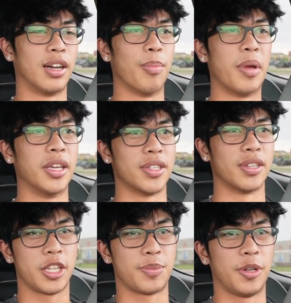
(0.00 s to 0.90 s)

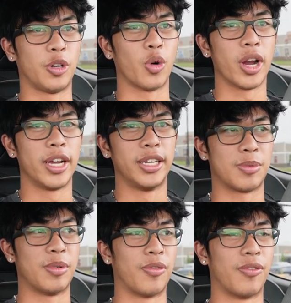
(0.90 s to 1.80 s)
amazing. It's been great.
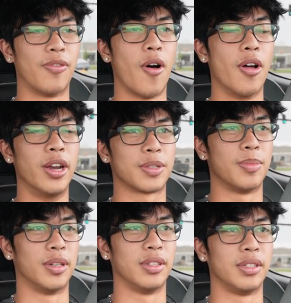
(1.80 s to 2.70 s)
It's been fun. It's
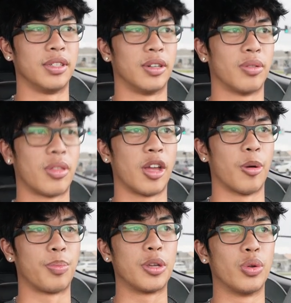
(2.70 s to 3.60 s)
been, you know,
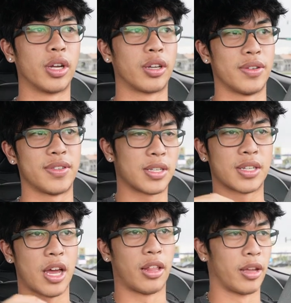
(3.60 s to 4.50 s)
therapeutic because it's
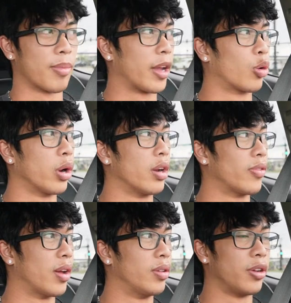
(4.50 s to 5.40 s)
kind of like my
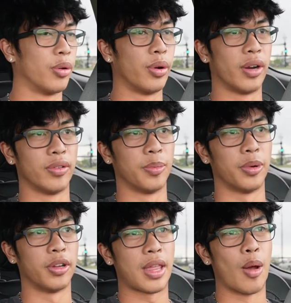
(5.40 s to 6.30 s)
creative outlet or whatever.
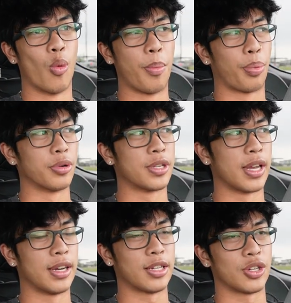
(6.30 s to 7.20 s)
But that
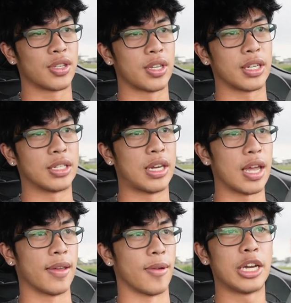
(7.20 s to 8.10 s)
1% is just like,
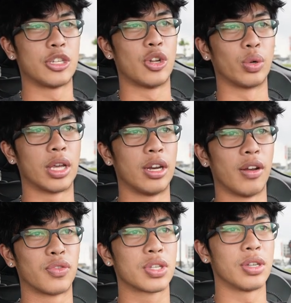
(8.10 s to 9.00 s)
damn, I just don't get
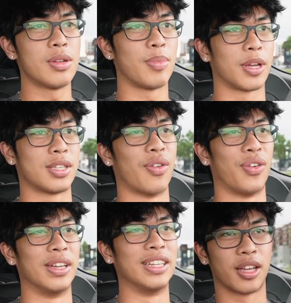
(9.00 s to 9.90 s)
enough sleep because
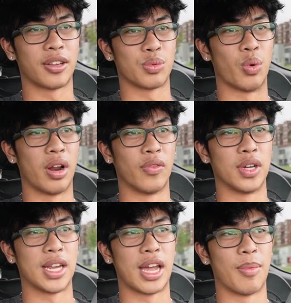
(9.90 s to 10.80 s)
of it. Like, because
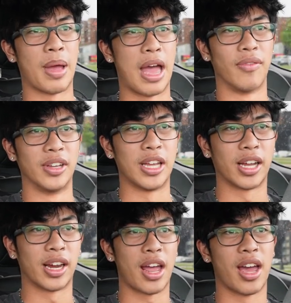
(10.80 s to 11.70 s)
whatever day I'm having,
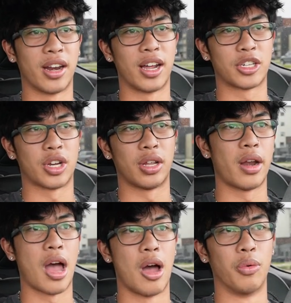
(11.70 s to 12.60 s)
I gotta add an extra
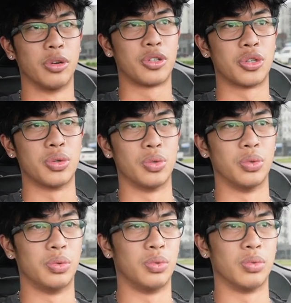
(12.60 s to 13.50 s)
an hour
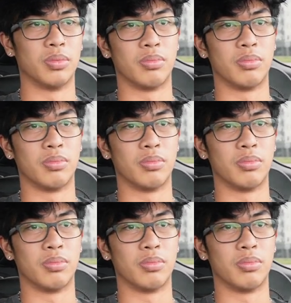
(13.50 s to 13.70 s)
to